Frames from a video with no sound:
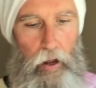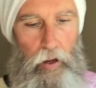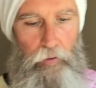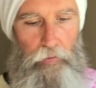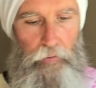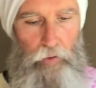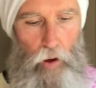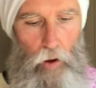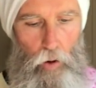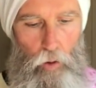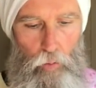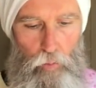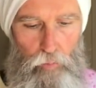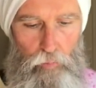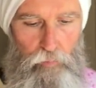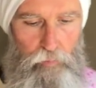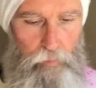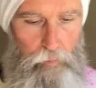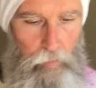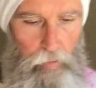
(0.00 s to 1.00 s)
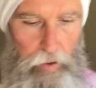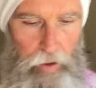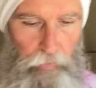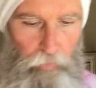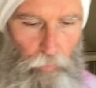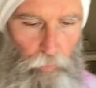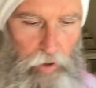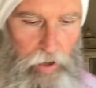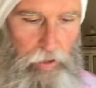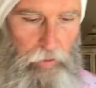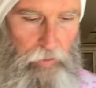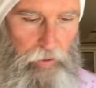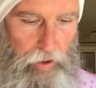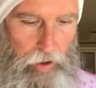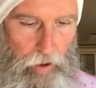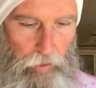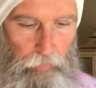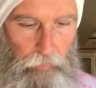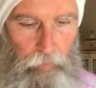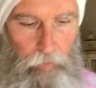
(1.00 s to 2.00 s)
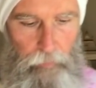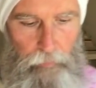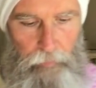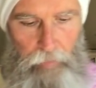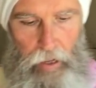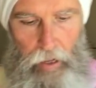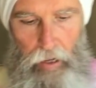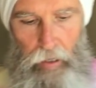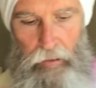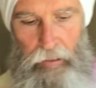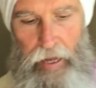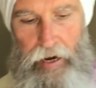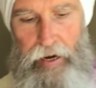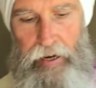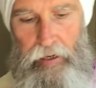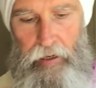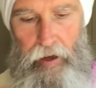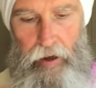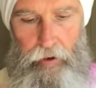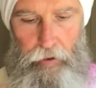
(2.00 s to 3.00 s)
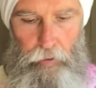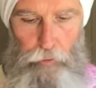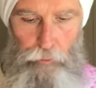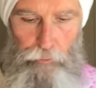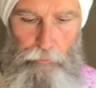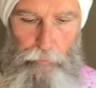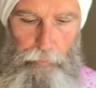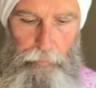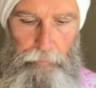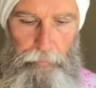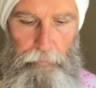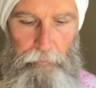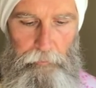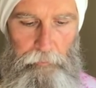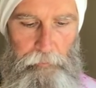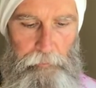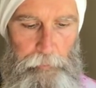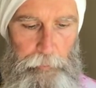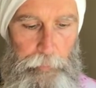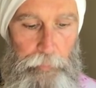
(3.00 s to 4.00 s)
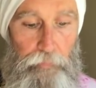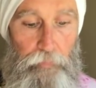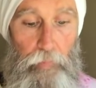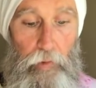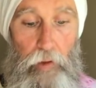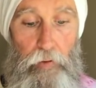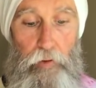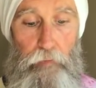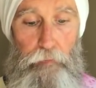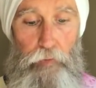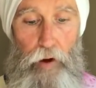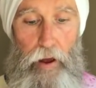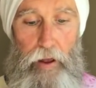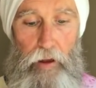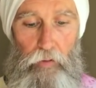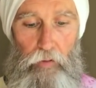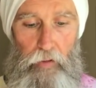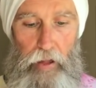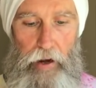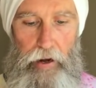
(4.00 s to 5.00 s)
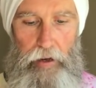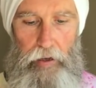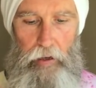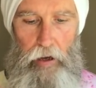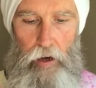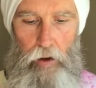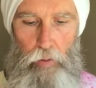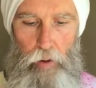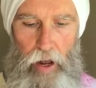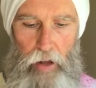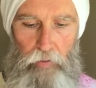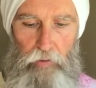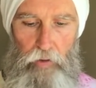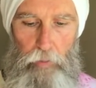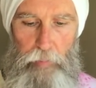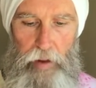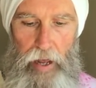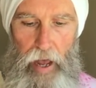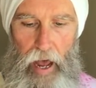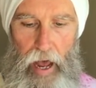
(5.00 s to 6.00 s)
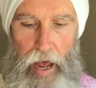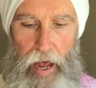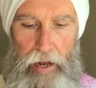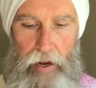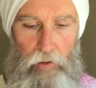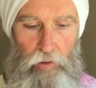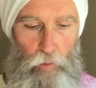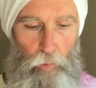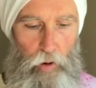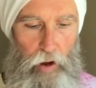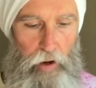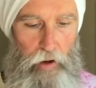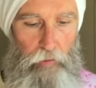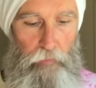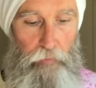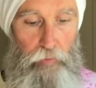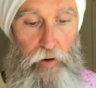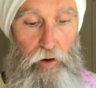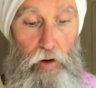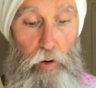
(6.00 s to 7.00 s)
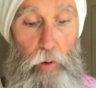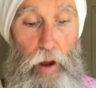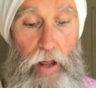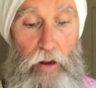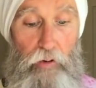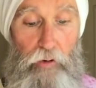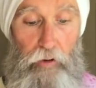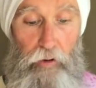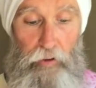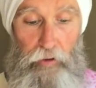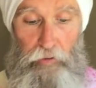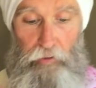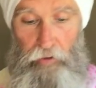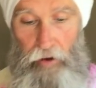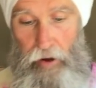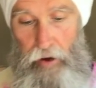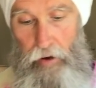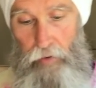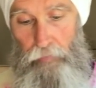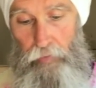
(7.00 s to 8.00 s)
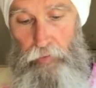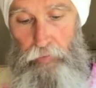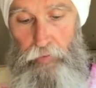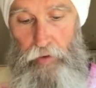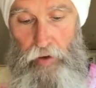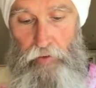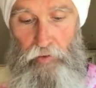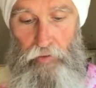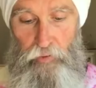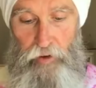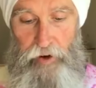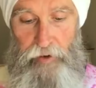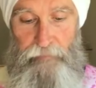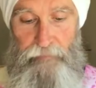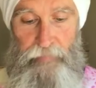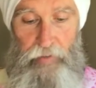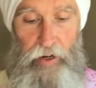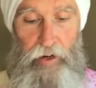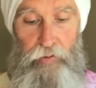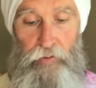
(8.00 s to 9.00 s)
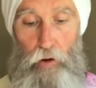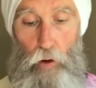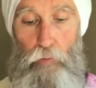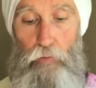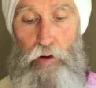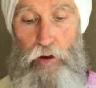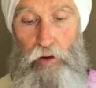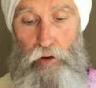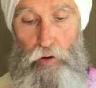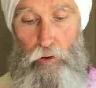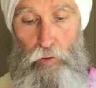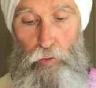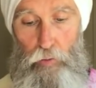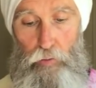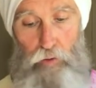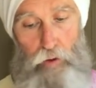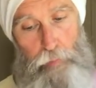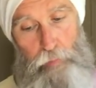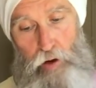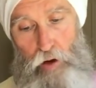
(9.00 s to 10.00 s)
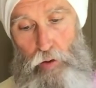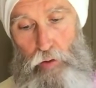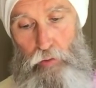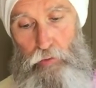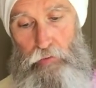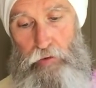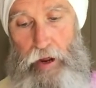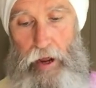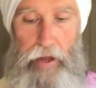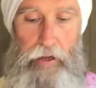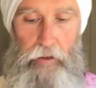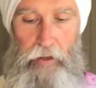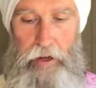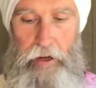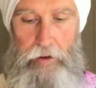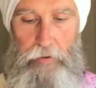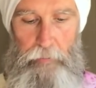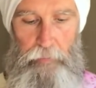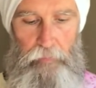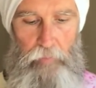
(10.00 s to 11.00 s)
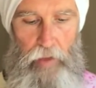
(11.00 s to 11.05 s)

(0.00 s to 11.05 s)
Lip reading: So let's read this. Letting go. The phrase letting go has to be high in the running for New Age cliche of the century. It is overused, abused daily.